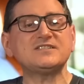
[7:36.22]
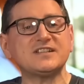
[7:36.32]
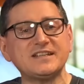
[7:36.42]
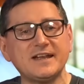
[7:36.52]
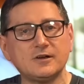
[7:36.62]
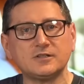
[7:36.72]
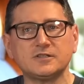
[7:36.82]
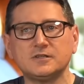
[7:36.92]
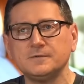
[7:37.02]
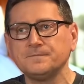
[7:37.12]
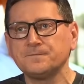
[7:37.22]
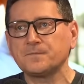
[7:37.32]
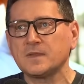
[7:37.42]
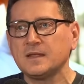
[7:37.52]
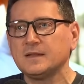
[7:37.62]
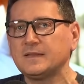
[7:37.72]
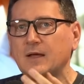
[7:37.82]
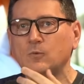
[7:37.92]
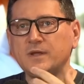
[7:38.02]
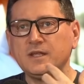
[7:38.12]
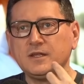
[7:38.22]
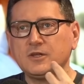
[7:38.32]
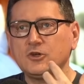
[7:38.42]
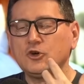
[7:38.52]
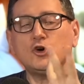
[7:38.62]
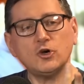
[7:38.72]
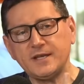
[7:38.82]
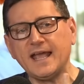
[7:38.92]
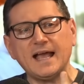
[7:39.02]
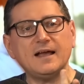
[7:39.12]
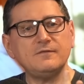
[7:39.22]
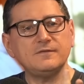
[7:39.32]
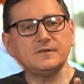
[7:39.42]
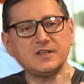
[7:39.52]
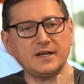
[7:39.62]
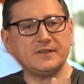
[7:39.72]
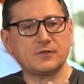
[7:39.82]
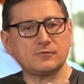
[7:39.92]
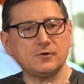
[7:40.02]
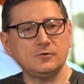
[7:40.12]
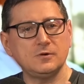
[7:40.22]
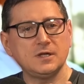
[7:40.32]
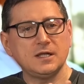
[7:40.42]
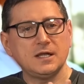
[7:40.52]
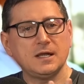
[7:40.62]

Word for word: is a character that we could have done it through, yep,